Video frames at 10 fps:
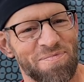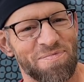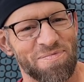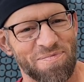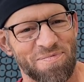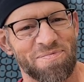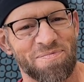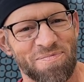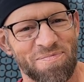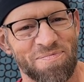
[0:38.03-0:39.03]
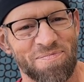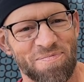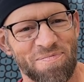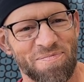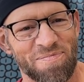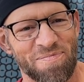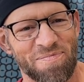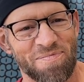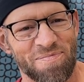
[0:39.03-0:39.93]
But we're in your hometown of Long Beach